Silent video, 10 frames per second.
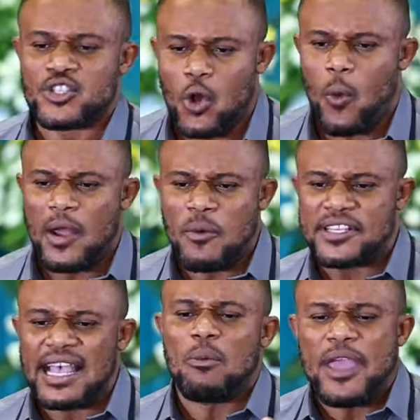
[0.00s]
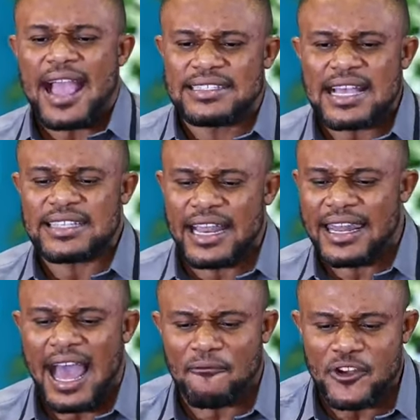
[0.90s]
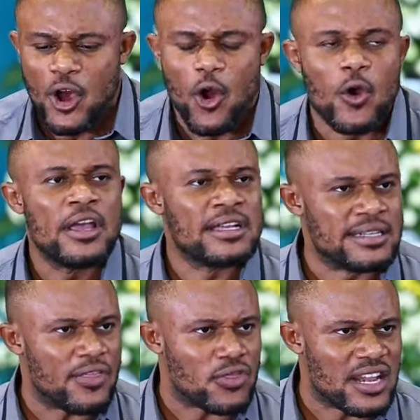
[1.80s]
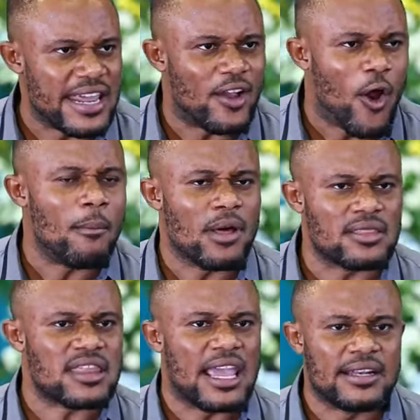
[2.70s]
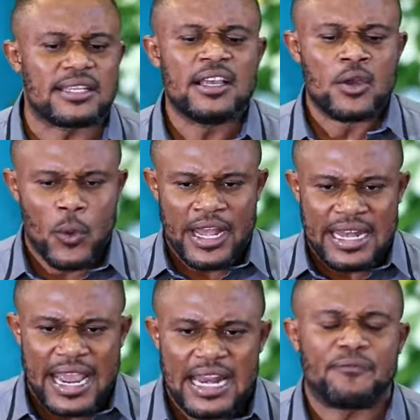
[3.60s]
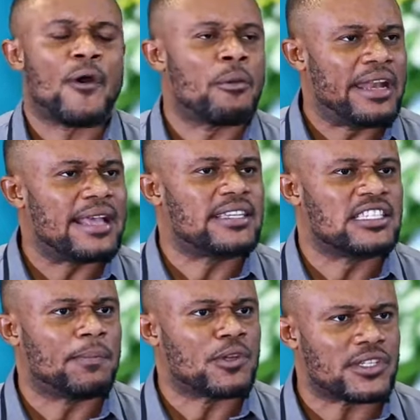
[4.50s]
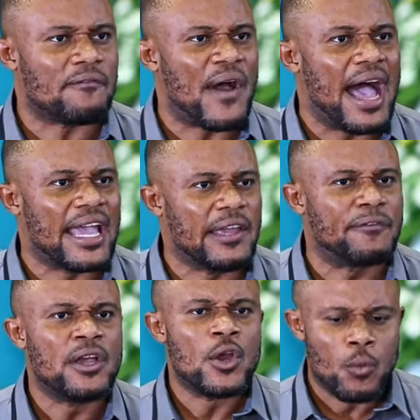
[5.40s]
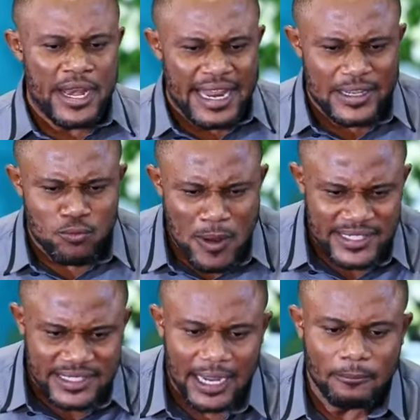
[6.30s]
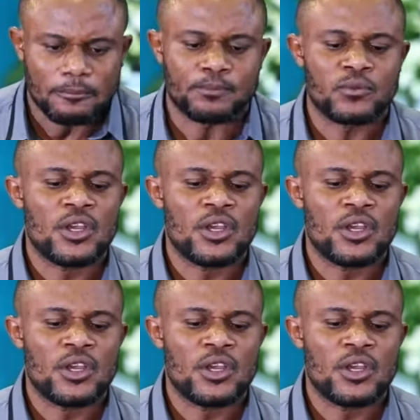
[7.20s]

So when we say we are just in love, no, the three common things we need for relationship to survive, we need wisdom,